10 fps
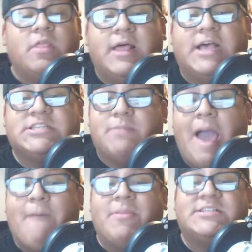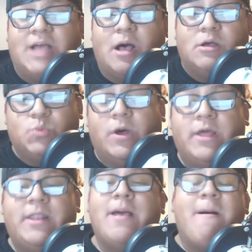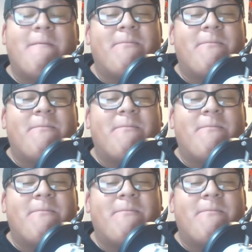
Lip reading: Nonetheless, I'm happy that Styles won,